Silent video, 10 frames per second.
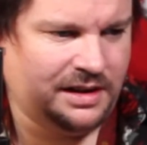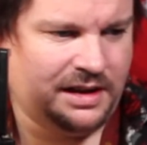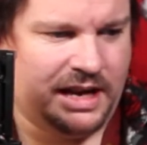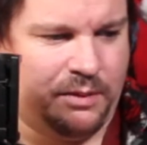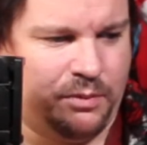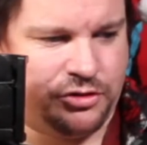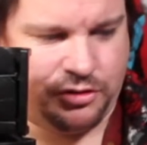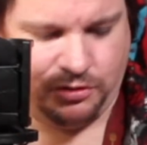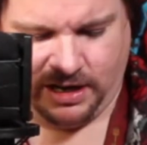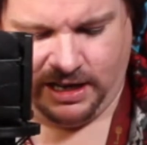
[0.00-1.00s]
He was
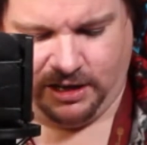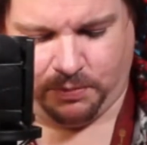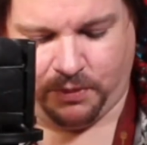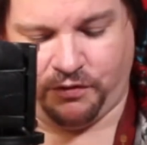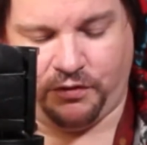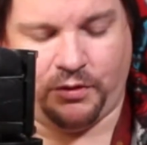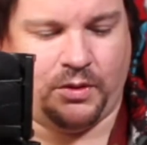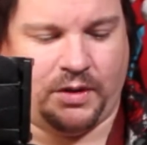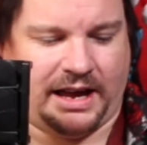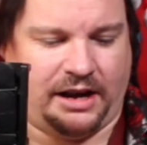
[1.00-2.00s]
trained
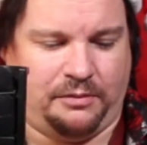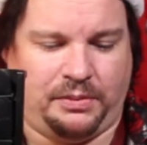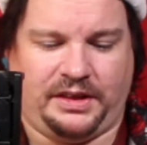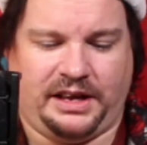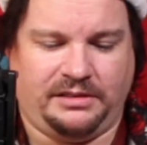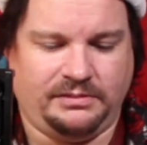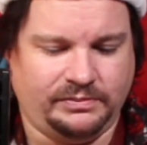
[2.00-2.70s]
beforehand, but then